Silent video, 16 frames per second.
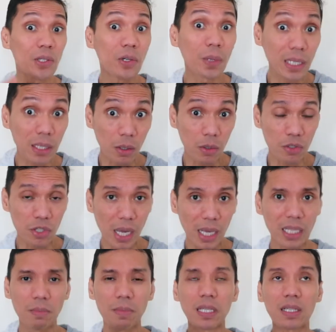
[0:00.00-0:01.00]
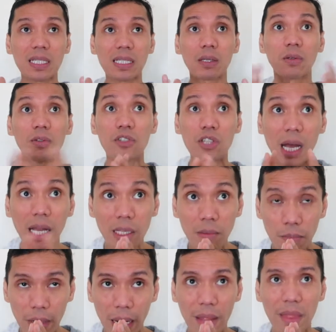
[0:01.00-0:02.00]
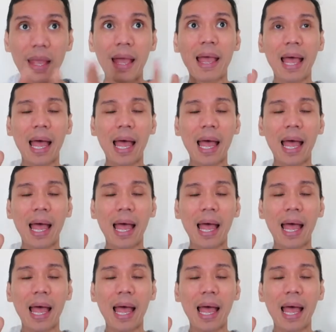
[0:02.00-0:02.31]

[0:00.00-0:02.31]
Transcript: doing the Ujjayi, because the Ujjayi breath